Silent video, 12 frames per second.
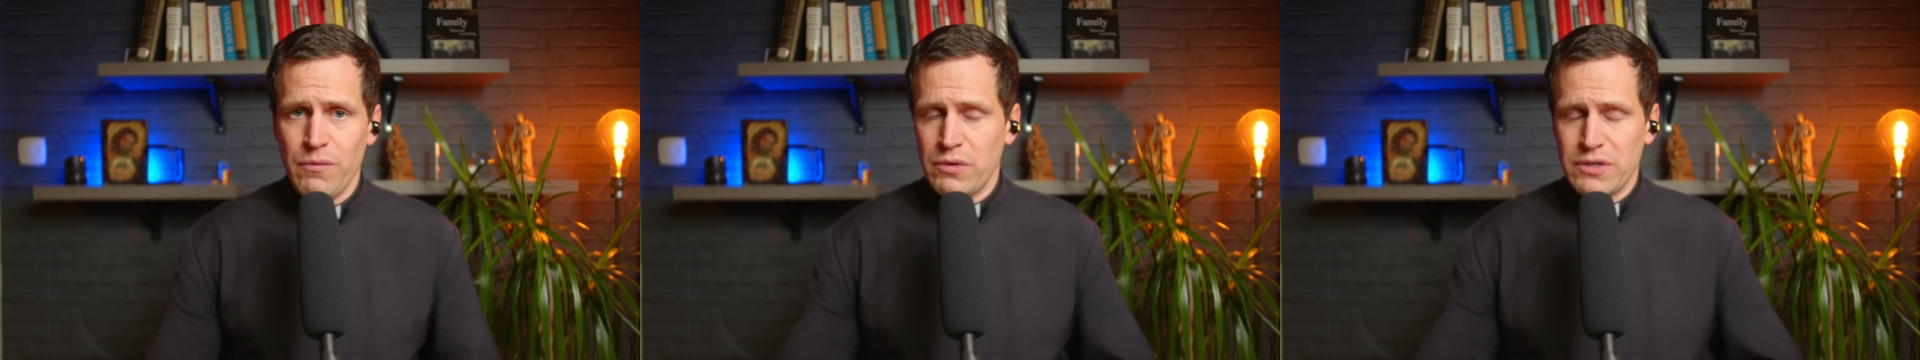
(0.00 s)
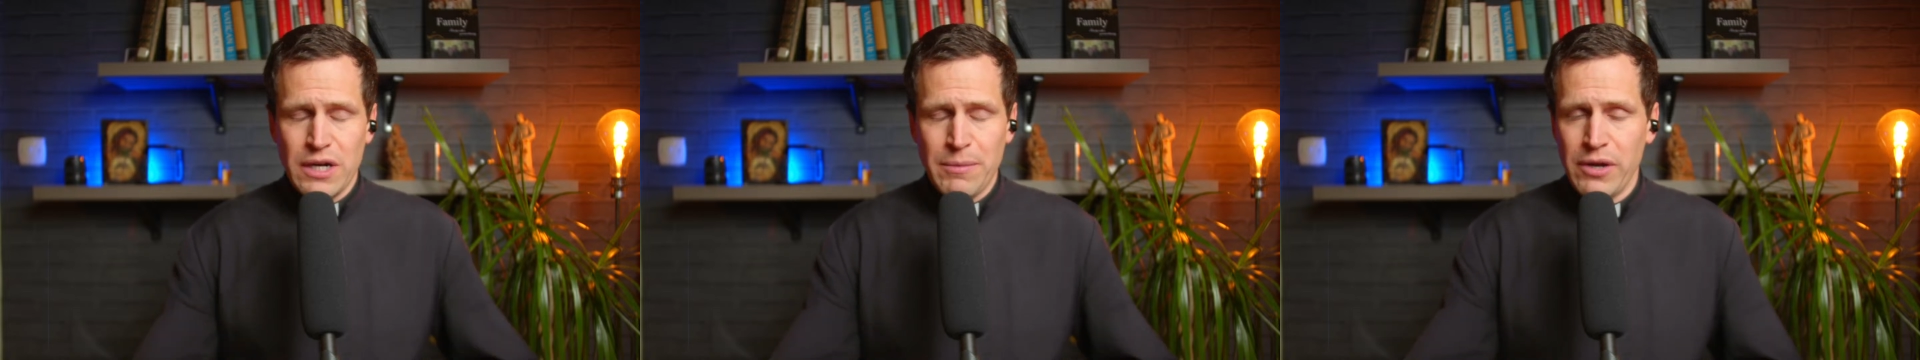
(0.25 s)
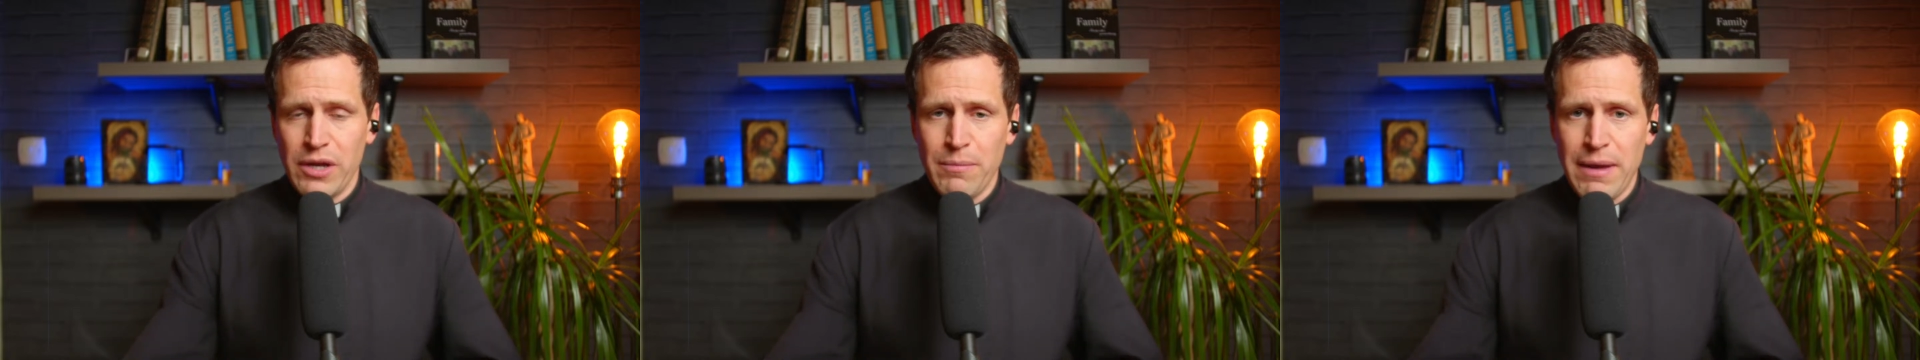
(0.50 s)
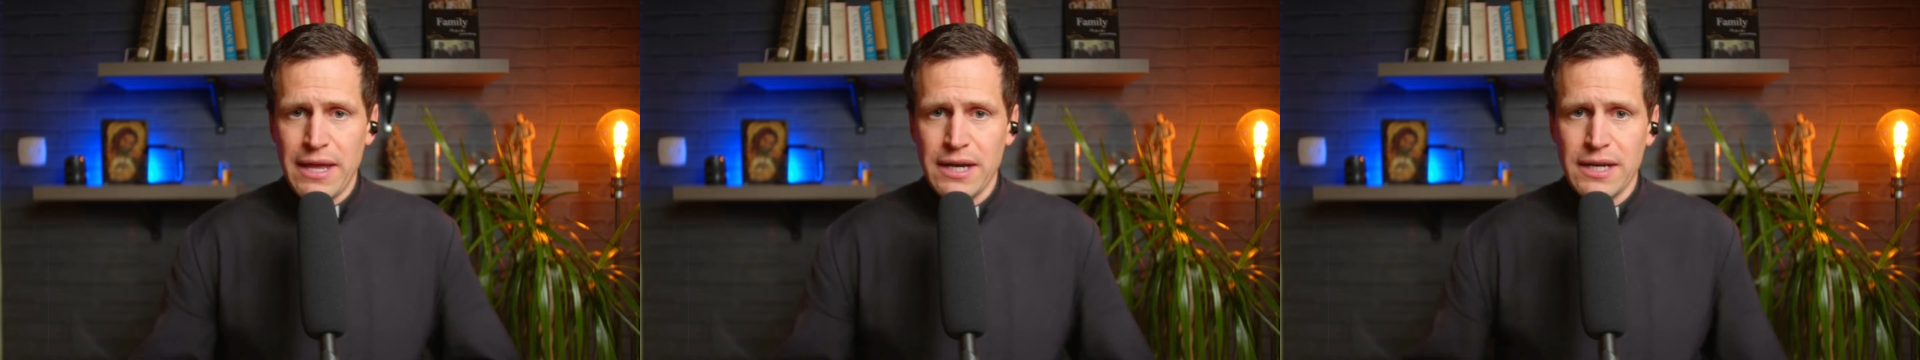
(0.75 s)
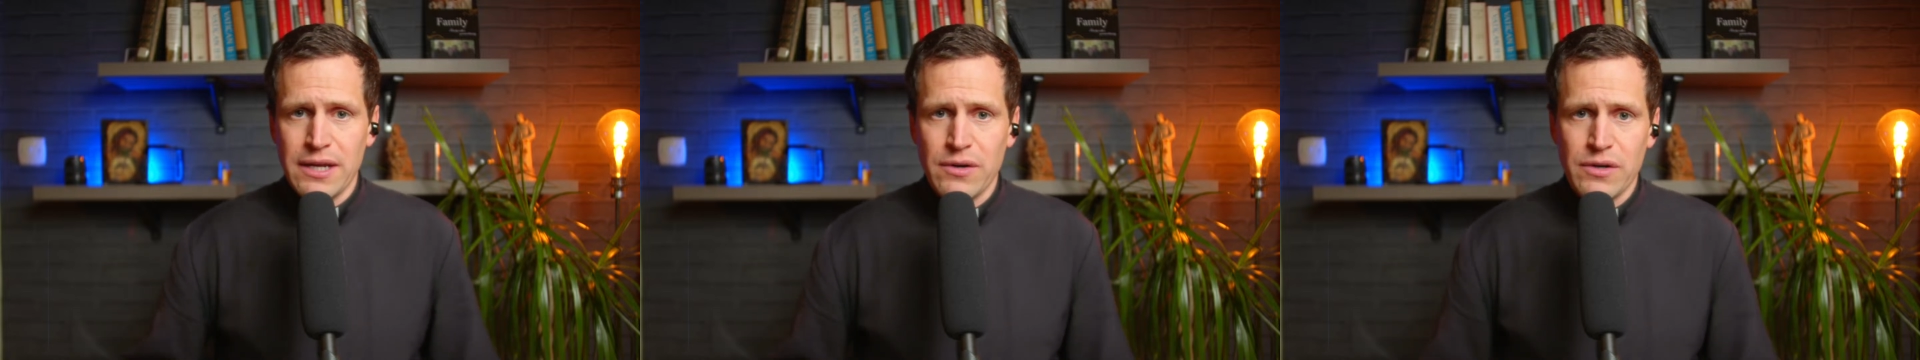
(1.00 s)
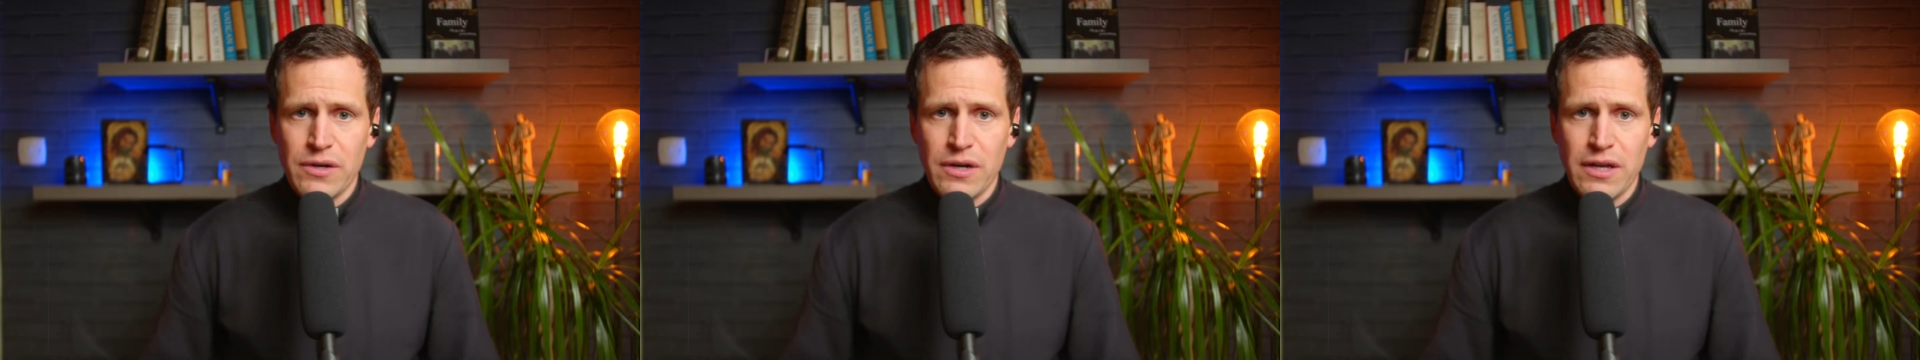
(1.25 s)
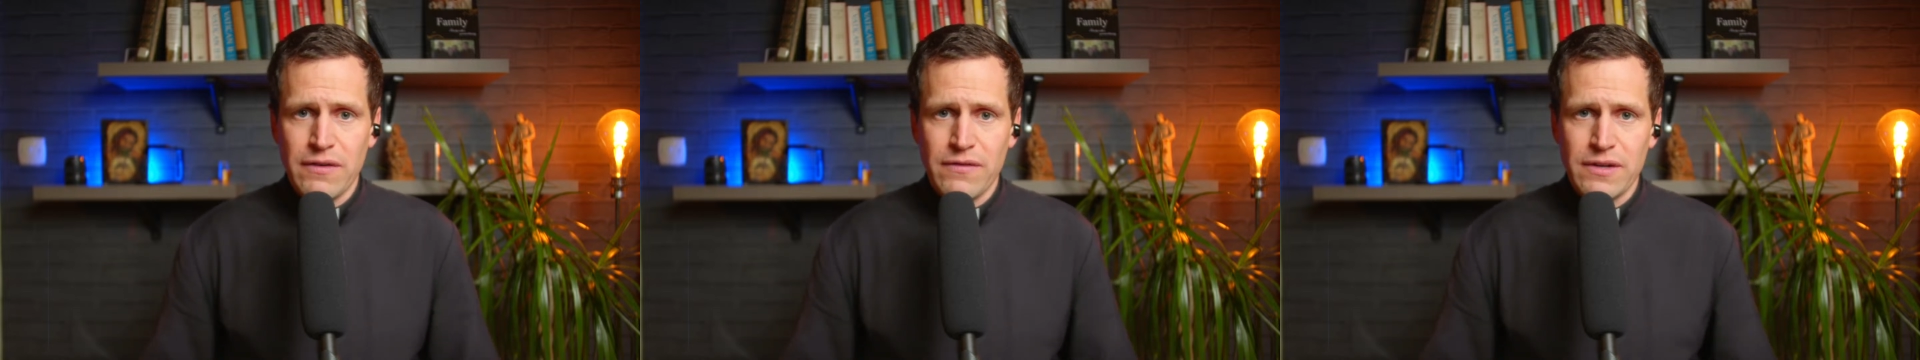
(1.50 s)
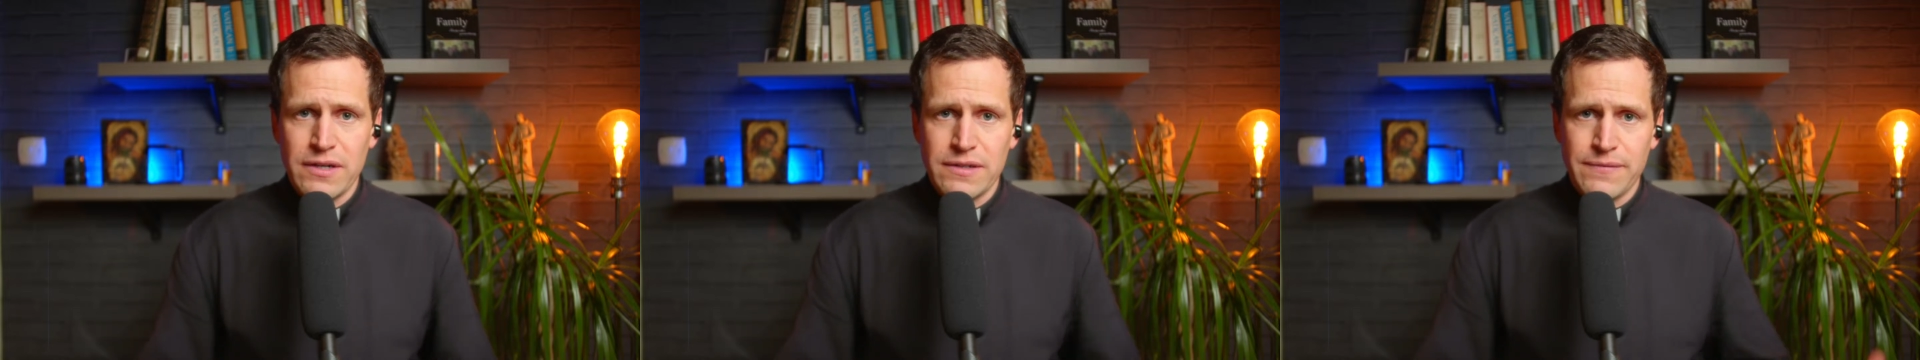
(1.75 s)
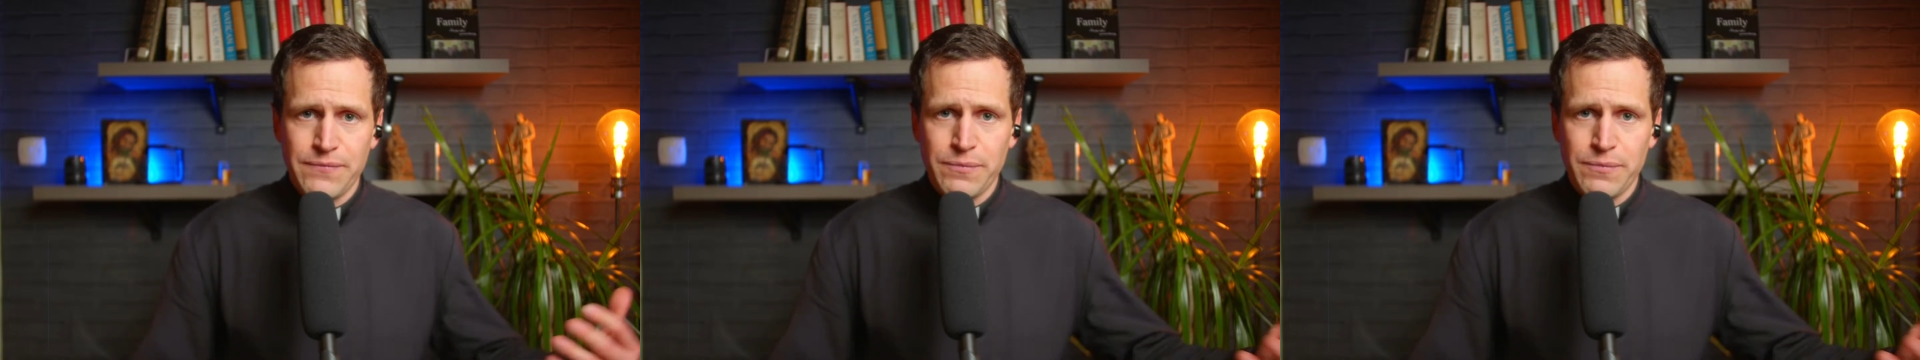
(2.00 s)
talking about humanity, or even